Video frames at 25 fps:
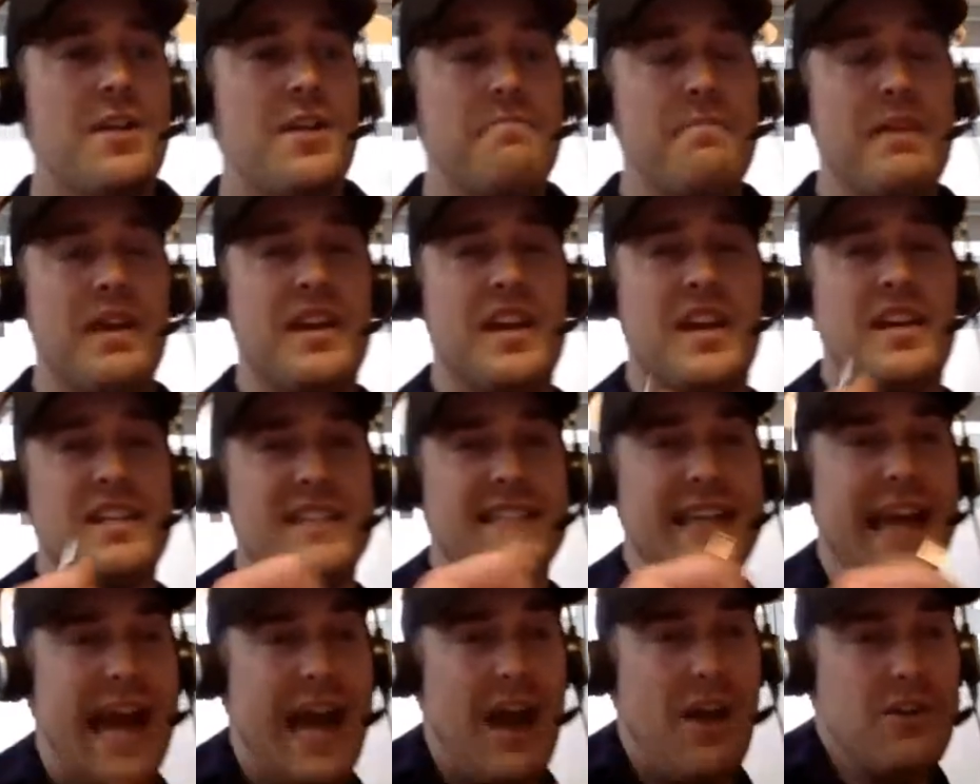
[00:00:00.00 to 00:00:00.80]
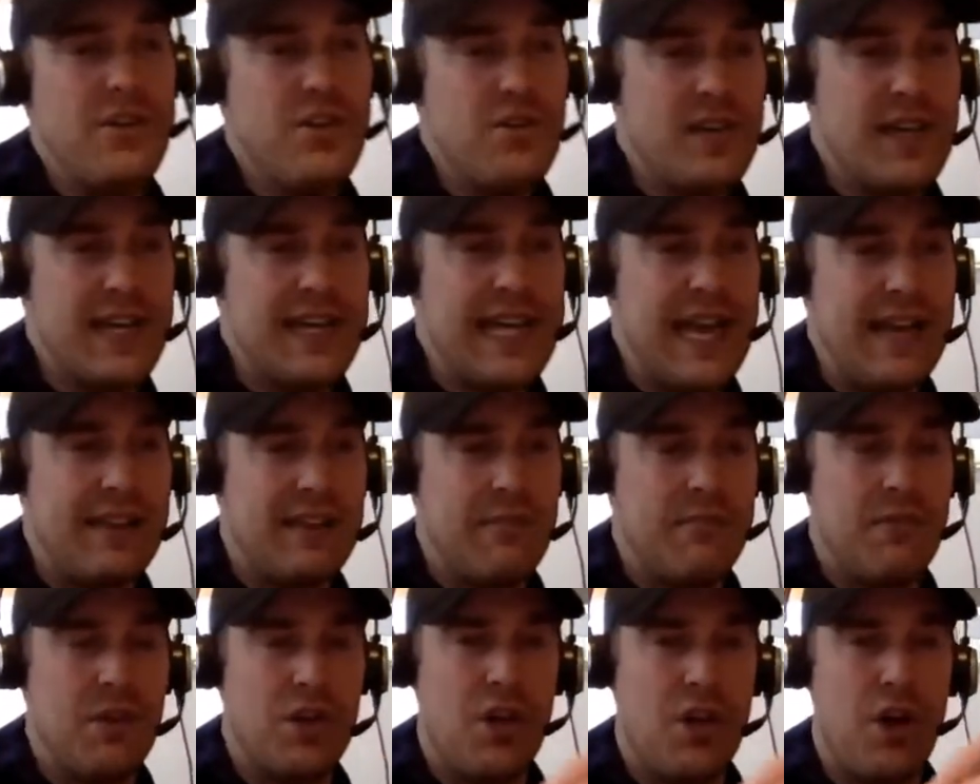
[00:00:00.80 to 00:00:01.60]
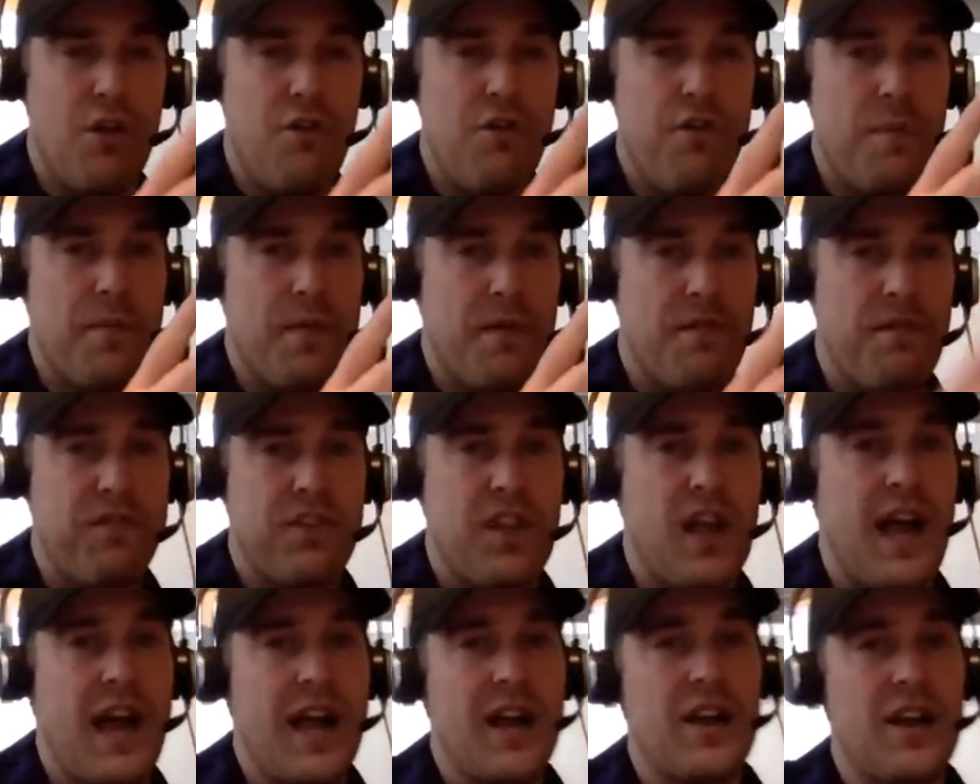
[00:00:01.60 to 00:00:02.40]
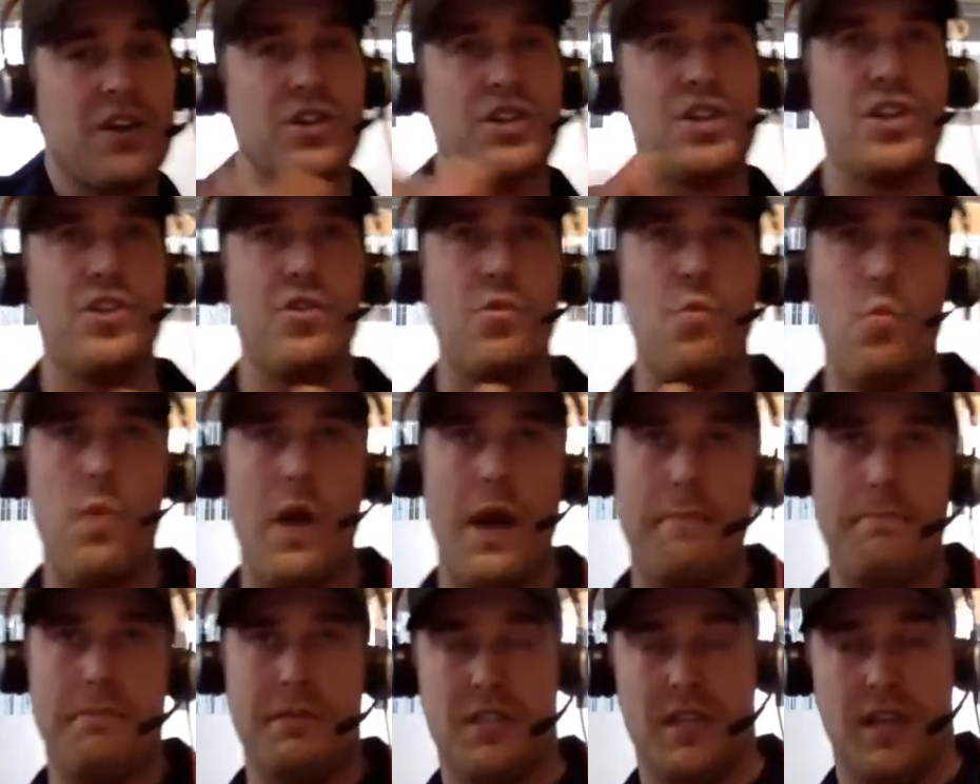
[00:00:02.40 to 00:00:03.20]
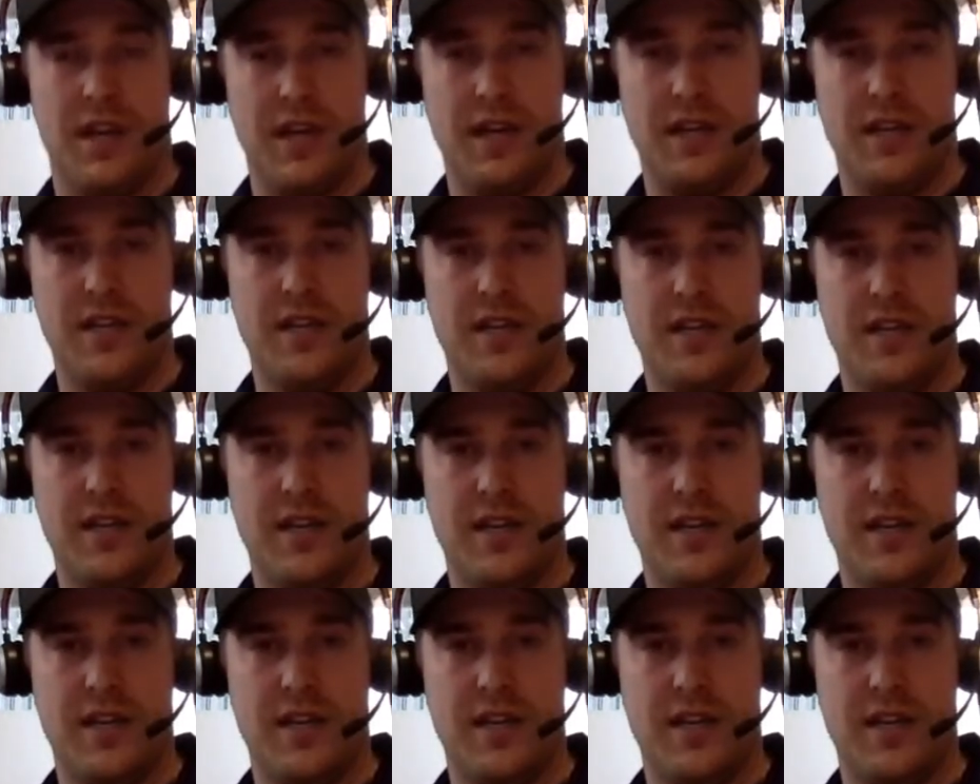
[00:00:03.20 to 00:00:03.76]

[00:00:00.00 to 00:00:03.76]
because now you can get them to go from the flyer to the website